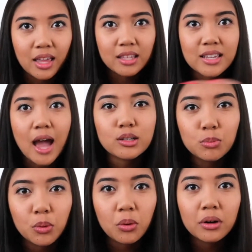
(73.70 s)

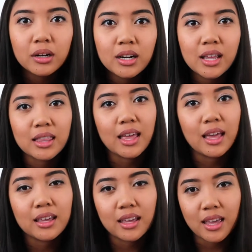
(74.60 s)
dashboard
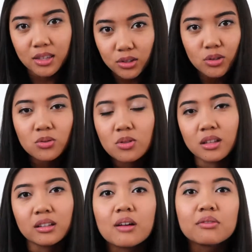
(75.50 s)
and into the
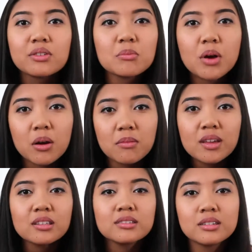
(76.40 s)
glove
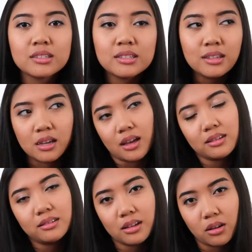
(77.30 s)
compartment to stick a
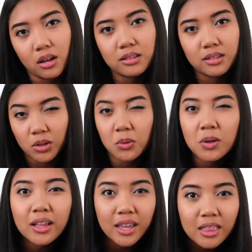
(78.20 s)
steering
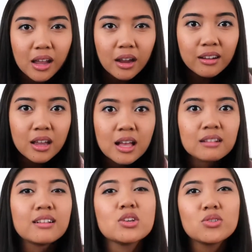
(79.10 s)
wheel in there.
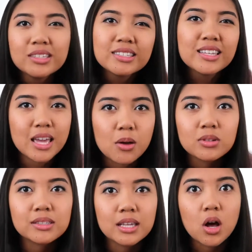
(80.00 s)
You could see it
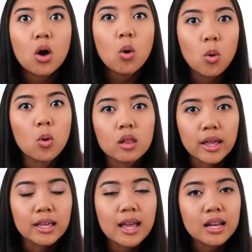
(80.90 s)
was a hole,
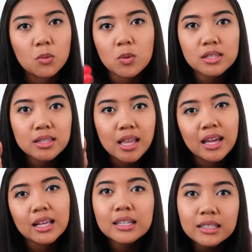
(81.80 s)
and it wasn't
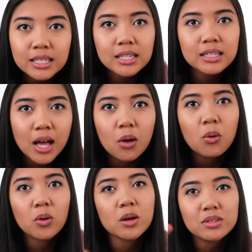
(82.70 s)
a clean cut
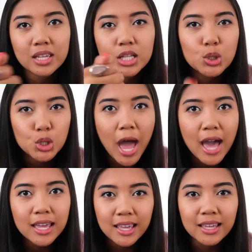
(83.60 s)
hole. It was
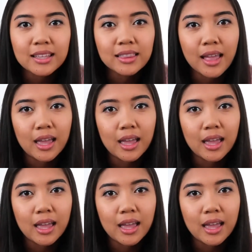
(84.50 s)
jagged and